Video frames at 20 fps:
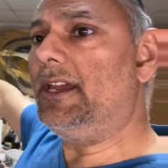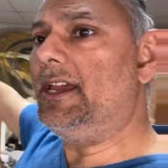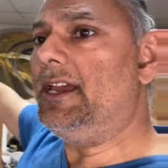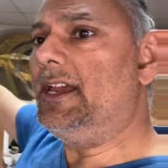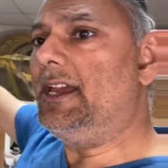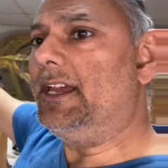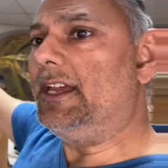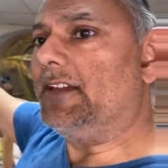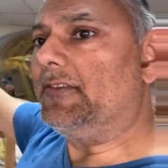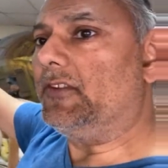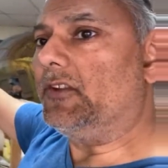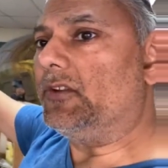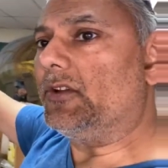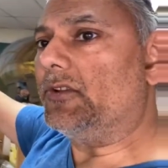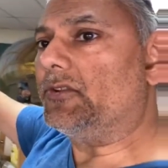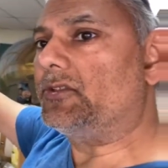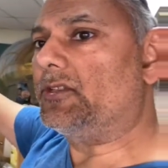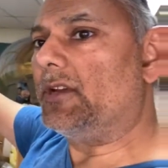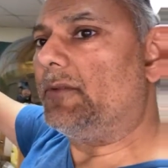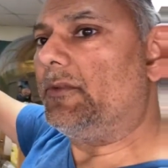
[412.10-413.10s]
If you know
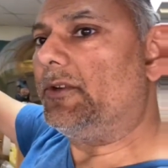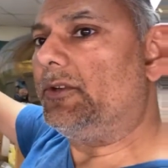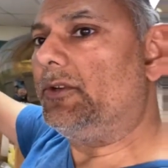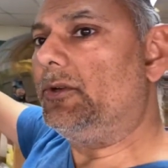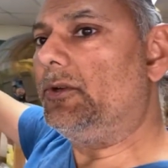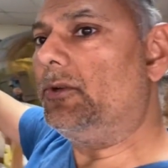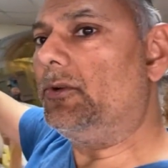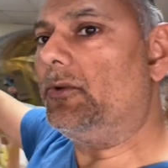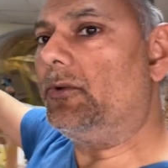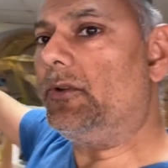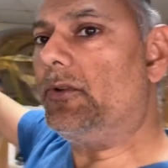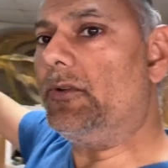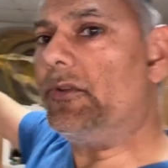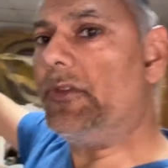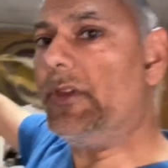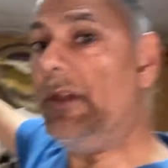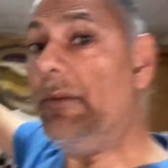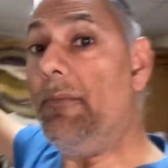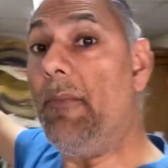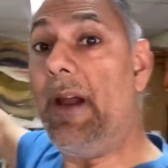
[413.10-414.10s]
someone who you
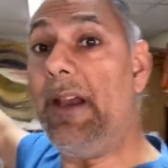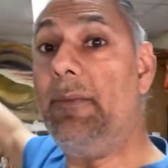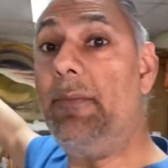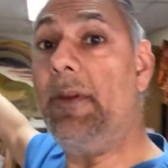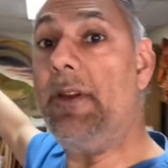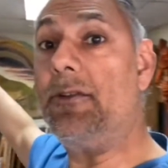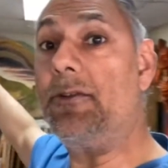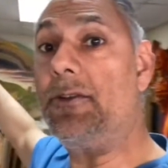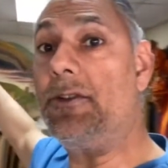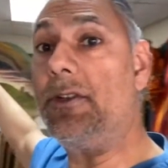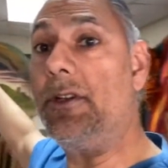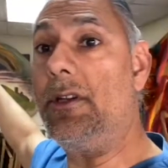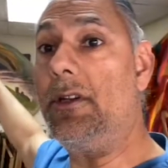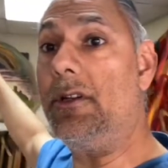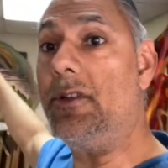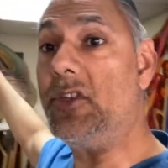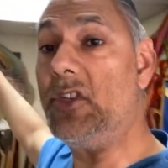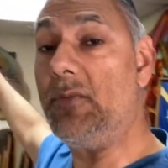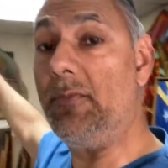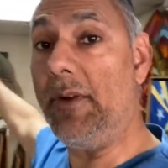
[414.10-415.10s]
think might be interested in
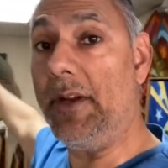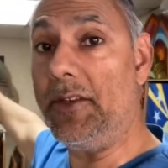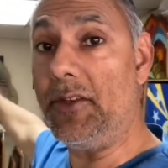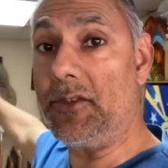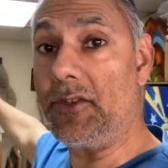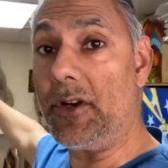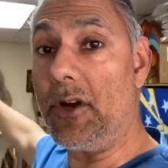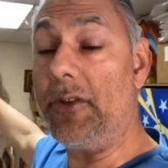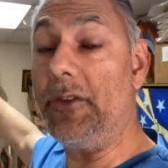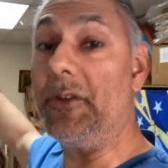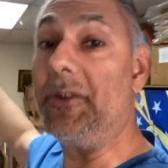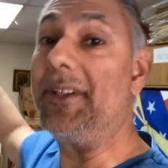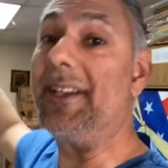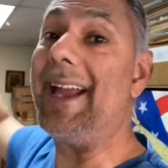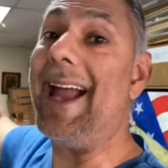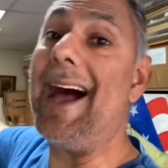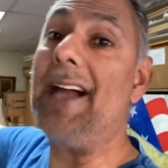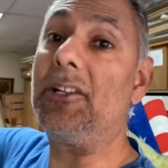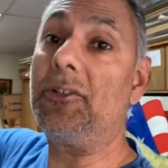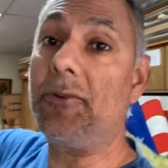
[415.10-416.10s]
displaying this art in their
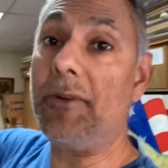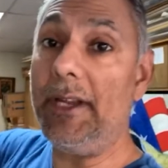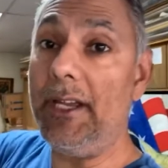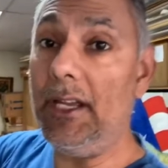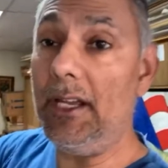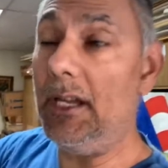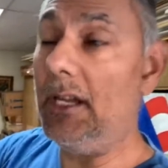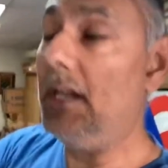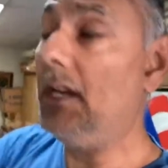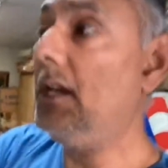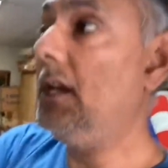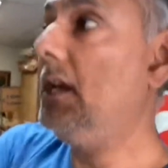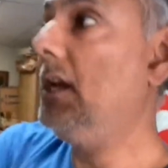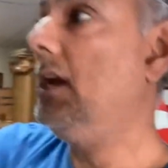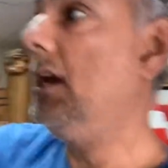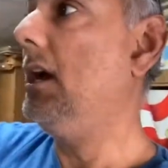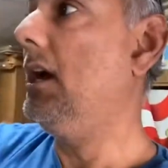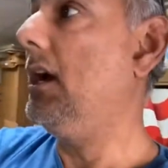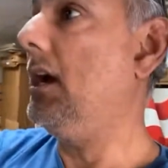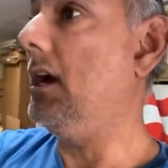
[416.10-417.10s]
gallery.
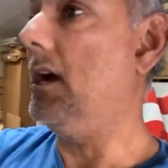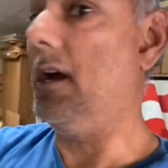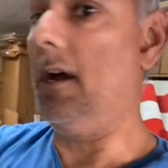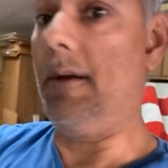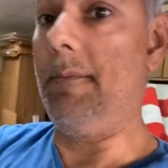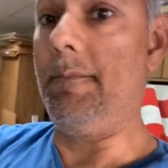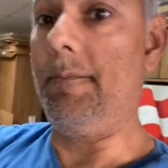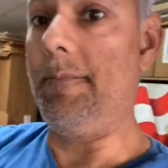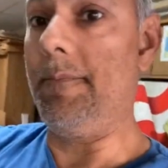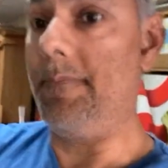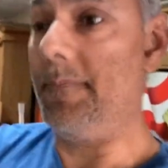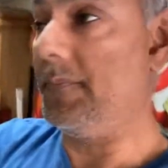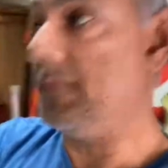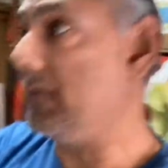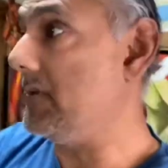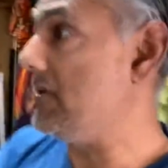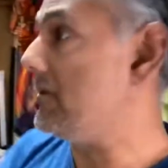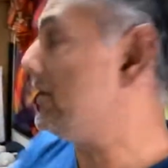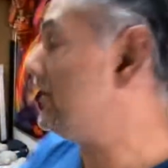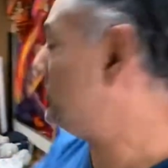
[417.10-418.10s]

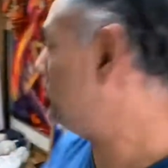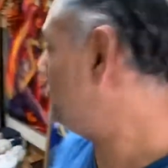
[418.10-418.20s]
This